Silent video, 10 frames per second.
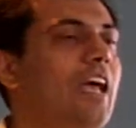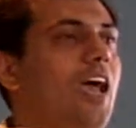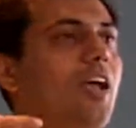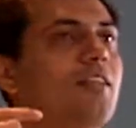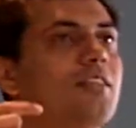
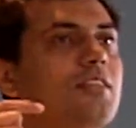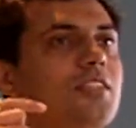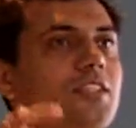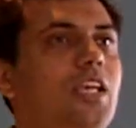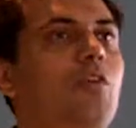and
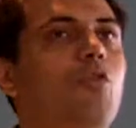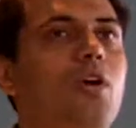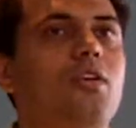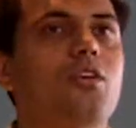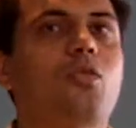see
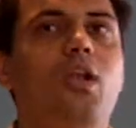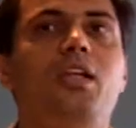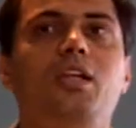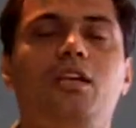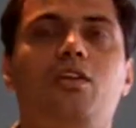what you
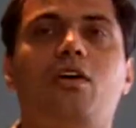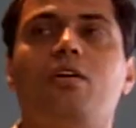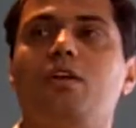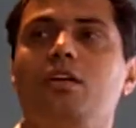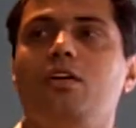really need in
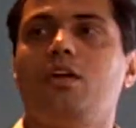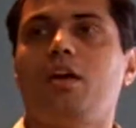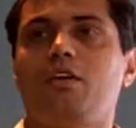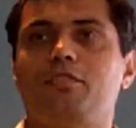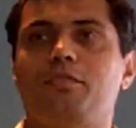your, in your
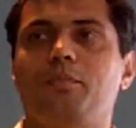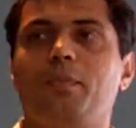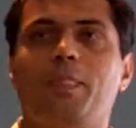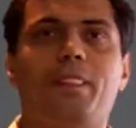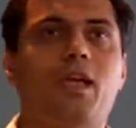life.
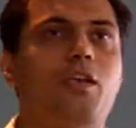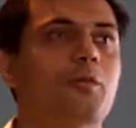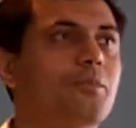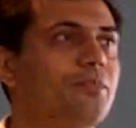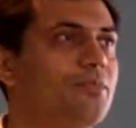Thank
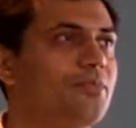you.